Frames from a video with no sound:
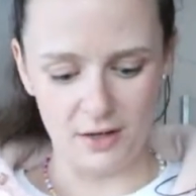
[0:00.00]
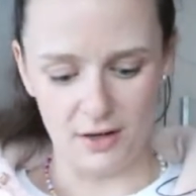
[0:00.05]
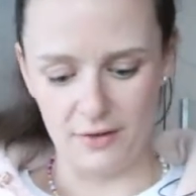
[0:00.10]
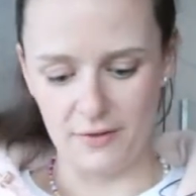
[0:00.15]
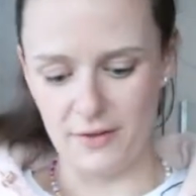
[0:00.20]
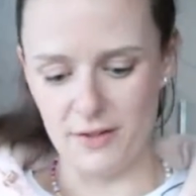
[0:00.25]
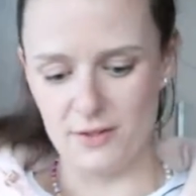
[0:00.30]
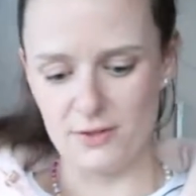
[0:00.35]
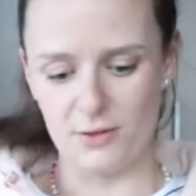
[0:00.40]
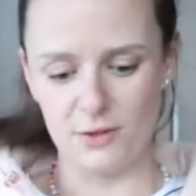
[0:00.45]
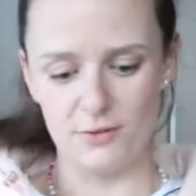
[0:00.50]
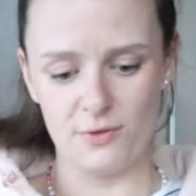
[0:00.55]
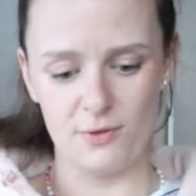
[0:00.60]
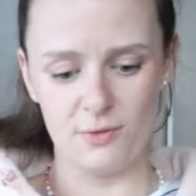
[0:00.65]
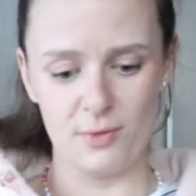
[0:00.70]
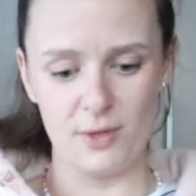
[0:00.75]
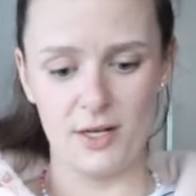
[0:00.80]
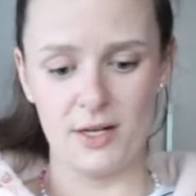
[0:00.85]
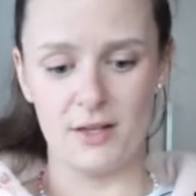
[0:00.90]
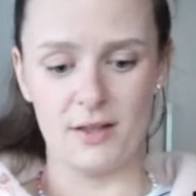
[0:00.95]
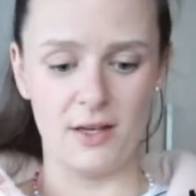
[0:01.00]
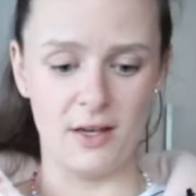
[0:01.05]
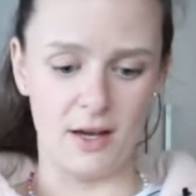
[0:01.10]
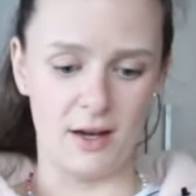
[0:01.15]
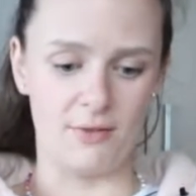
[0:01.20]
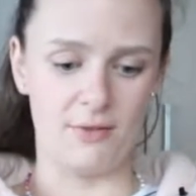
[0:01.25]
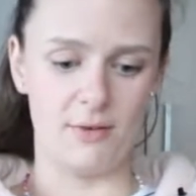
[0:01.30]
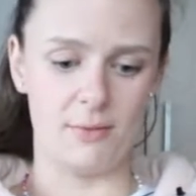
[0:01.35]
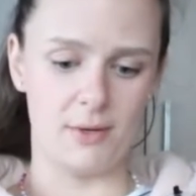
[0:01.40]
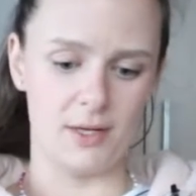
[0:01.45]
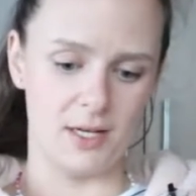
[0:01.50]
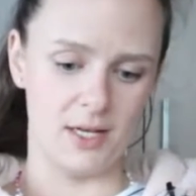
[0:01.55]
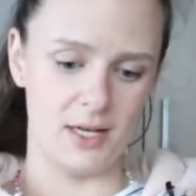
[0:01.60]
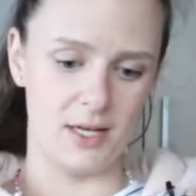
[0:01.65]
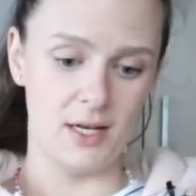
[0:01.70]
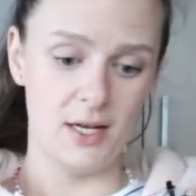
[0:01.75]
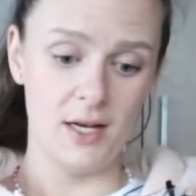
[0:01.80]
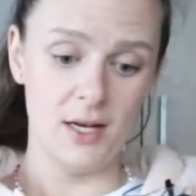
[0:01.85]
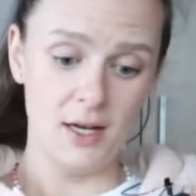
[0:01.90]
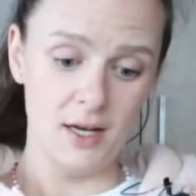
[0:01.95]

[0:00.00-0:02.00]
on this loaf of bread, I think everybody